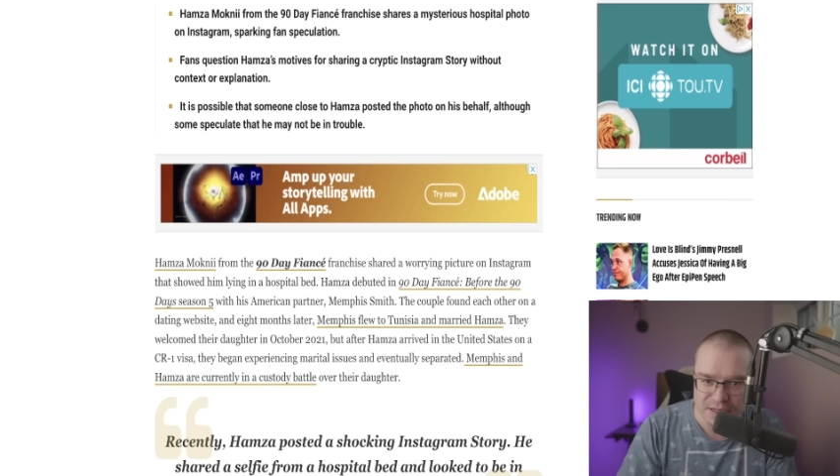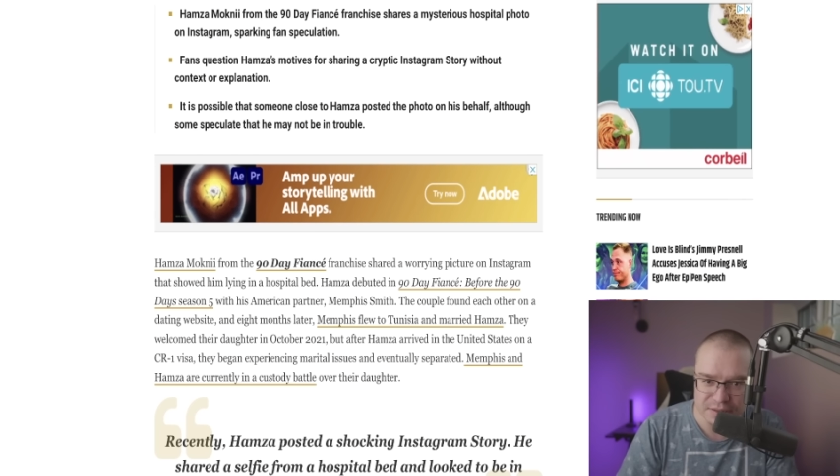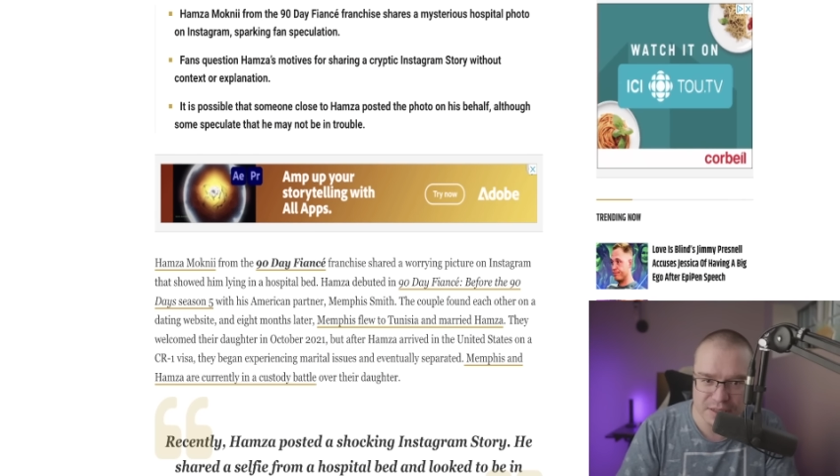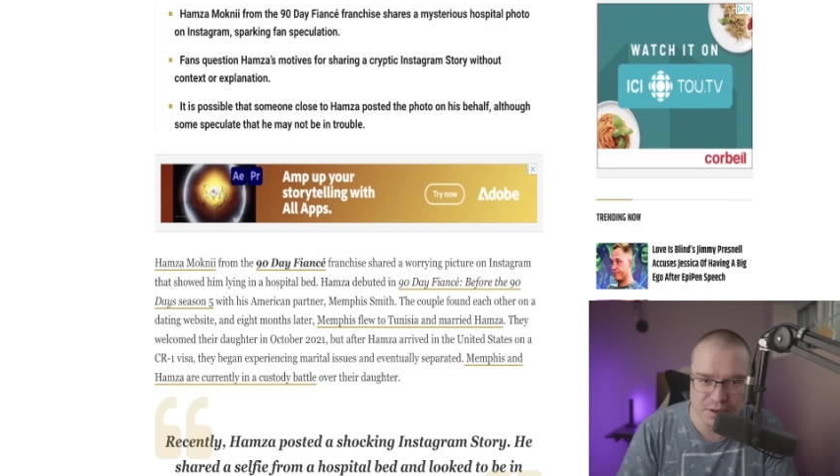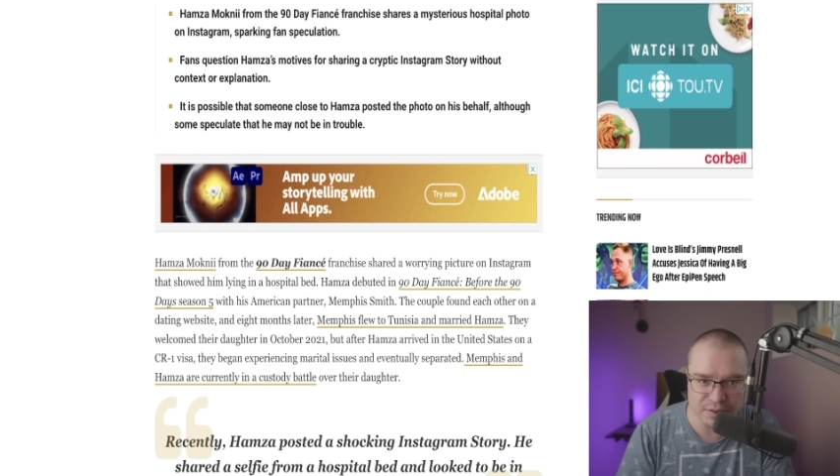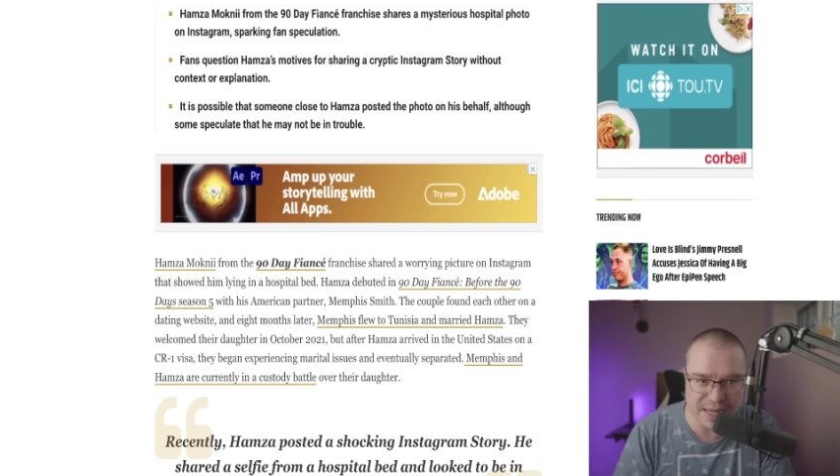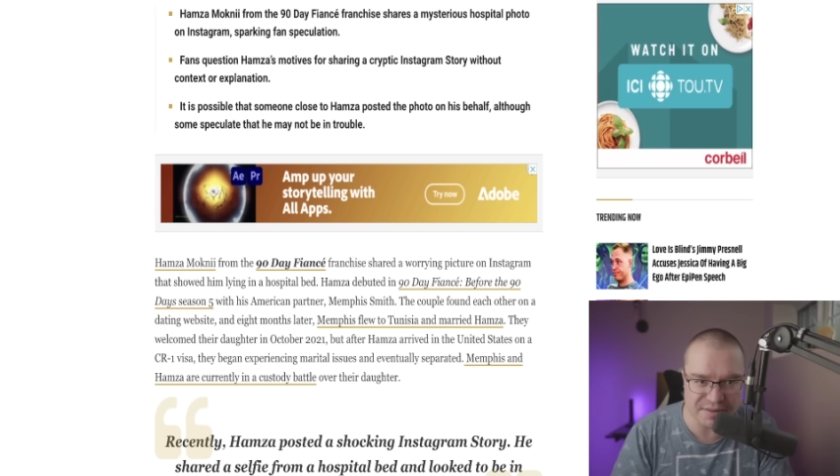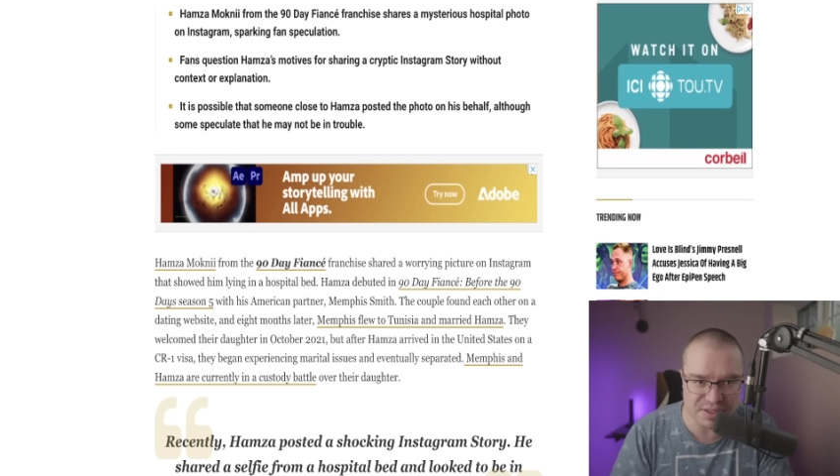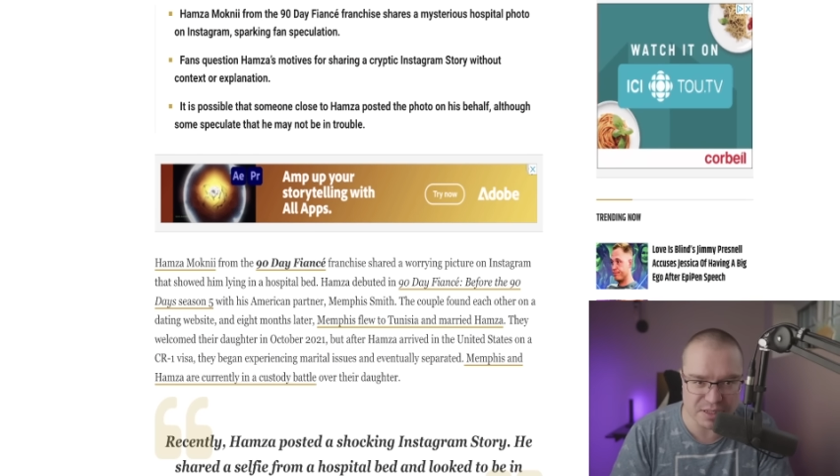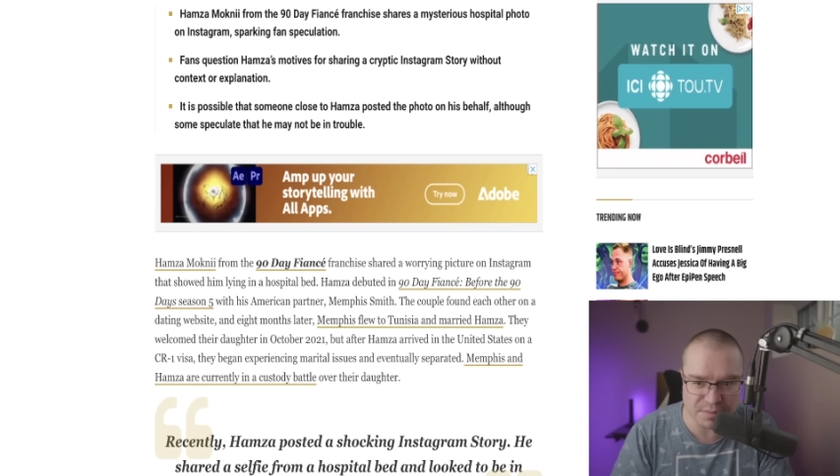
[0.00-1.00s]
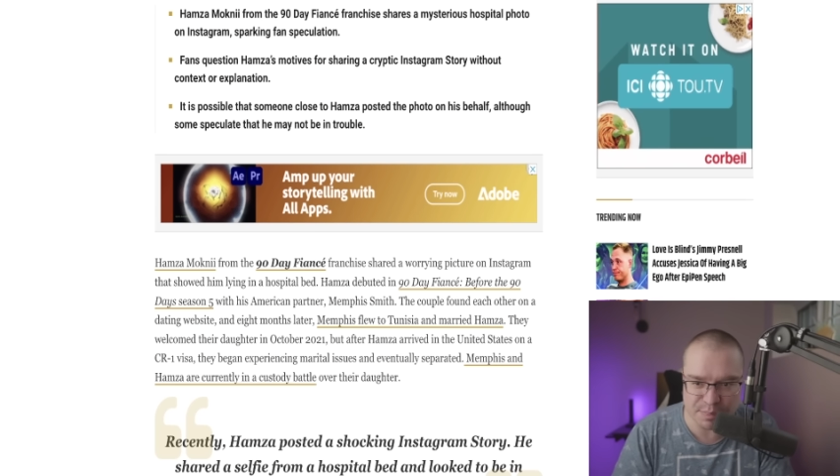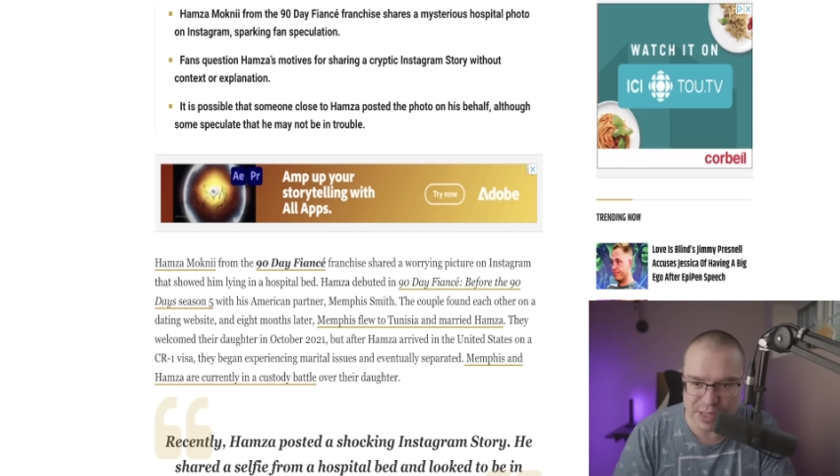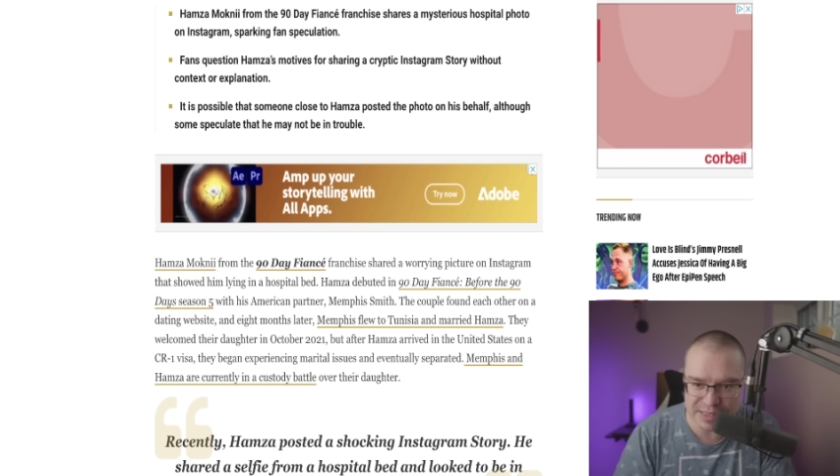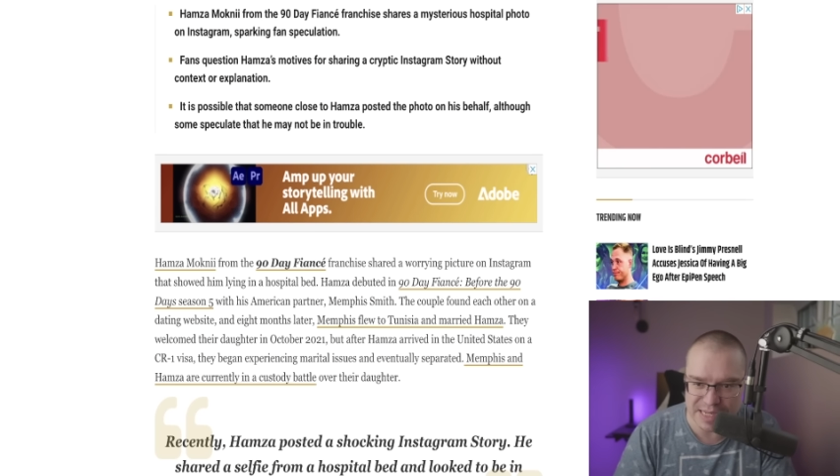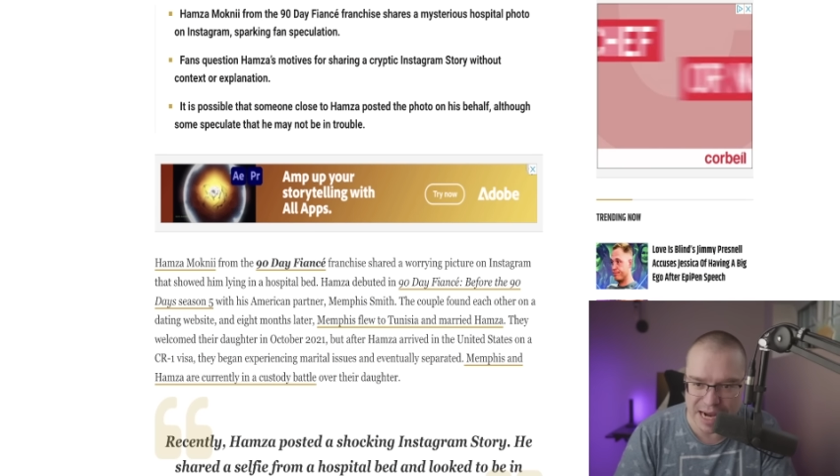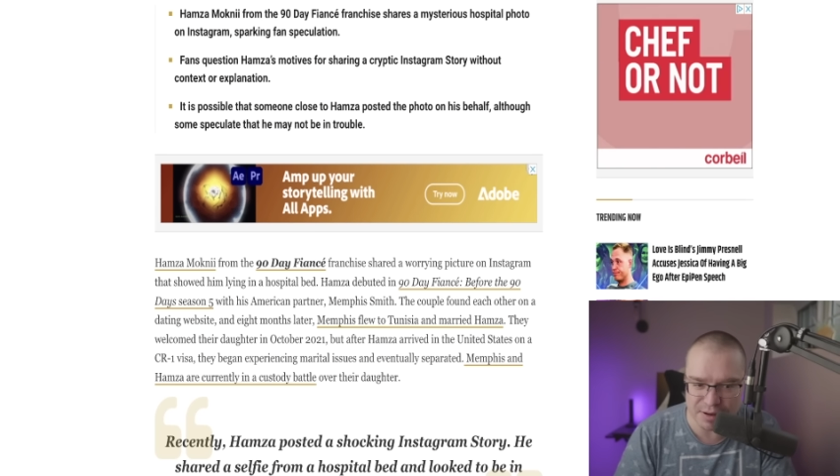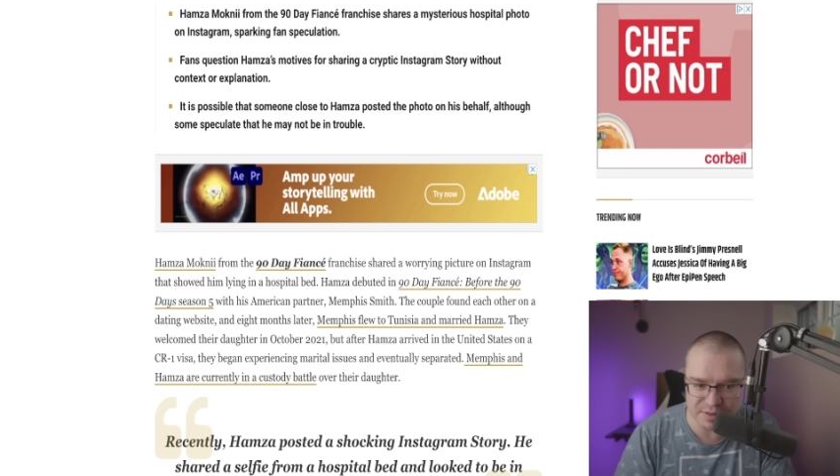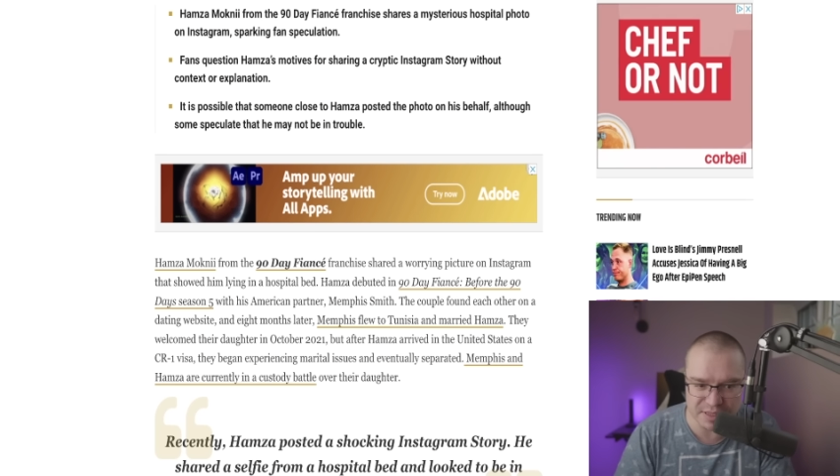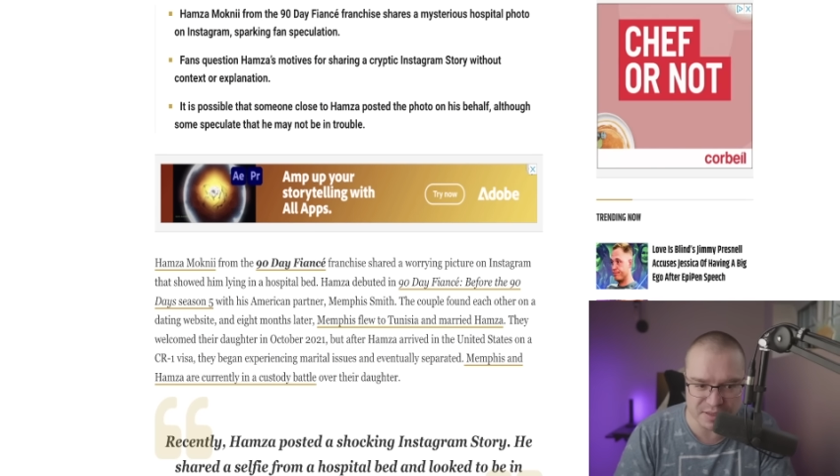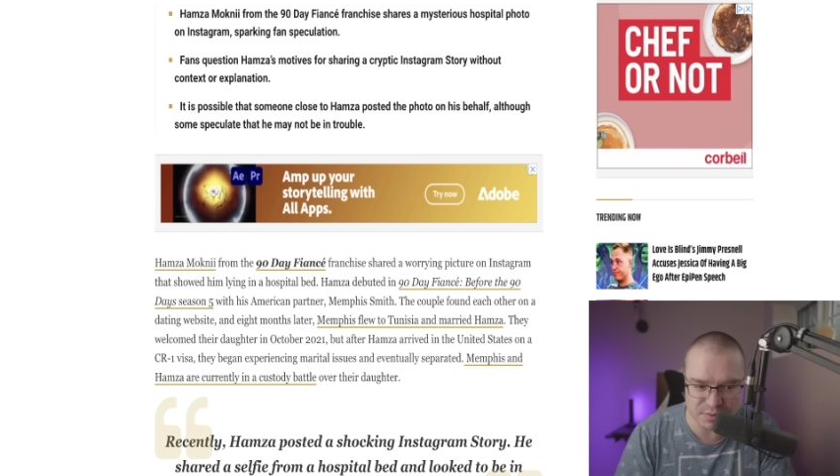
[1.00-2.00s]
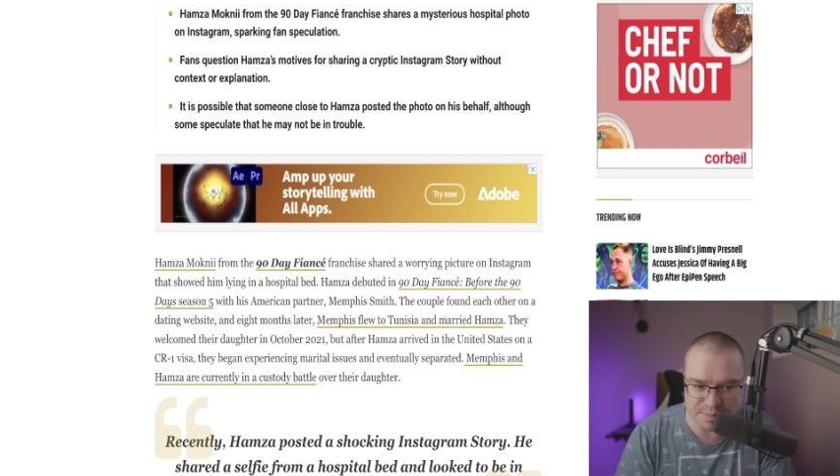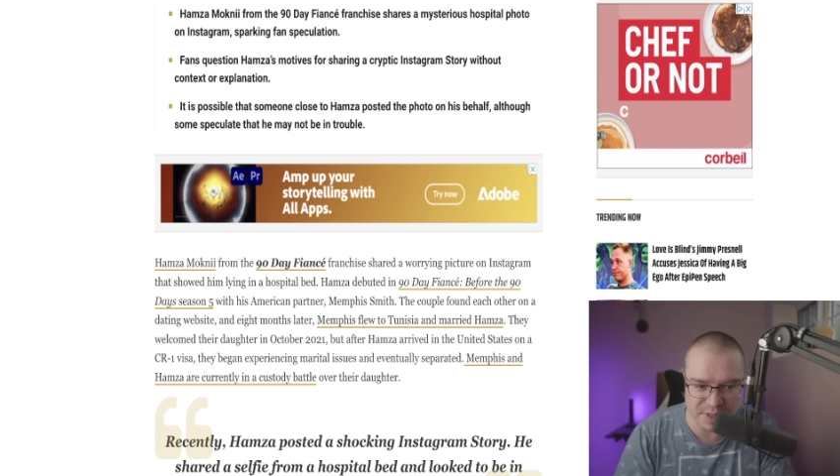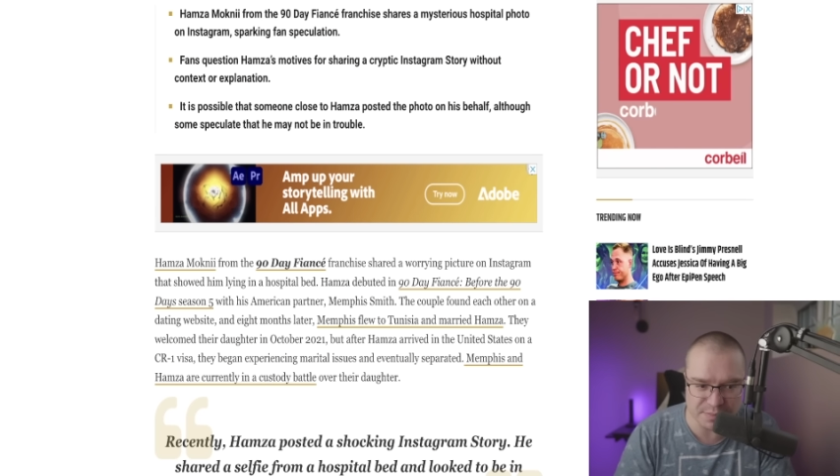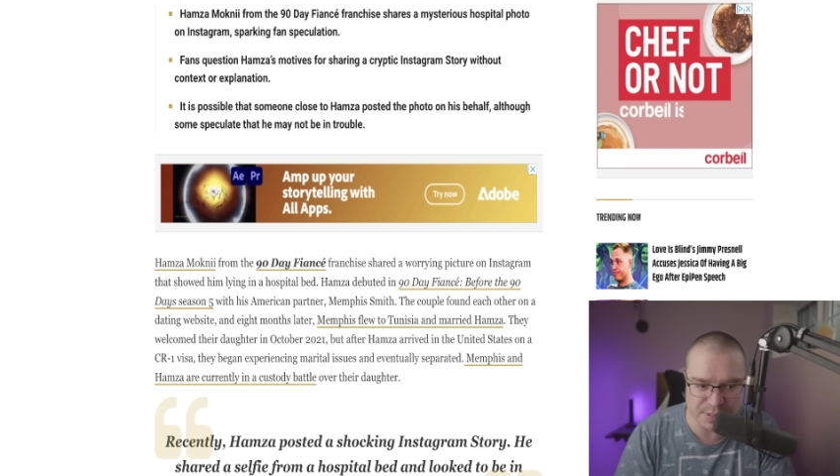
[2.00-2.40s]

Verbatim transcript: Nicole Nafziger puts out these cryptic